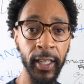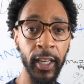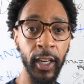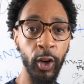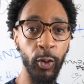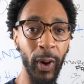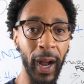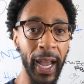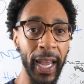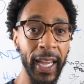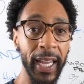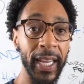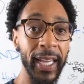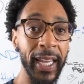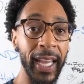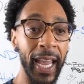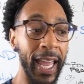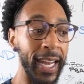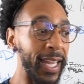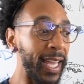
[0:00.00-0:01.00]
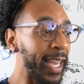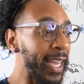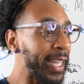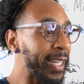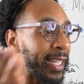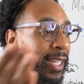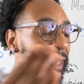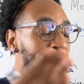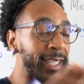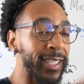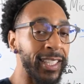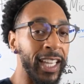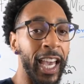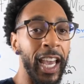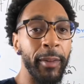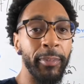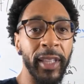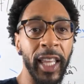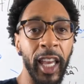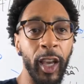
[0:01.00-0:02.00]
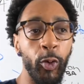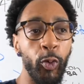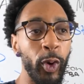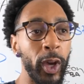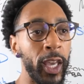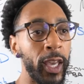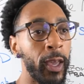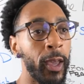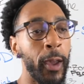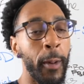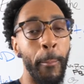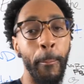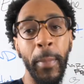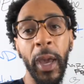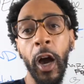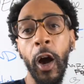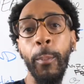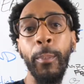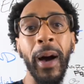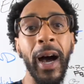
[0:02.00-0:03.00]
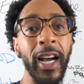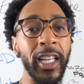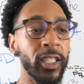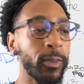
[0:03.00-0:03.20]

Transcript: right? And then he did the same thing with Mailbox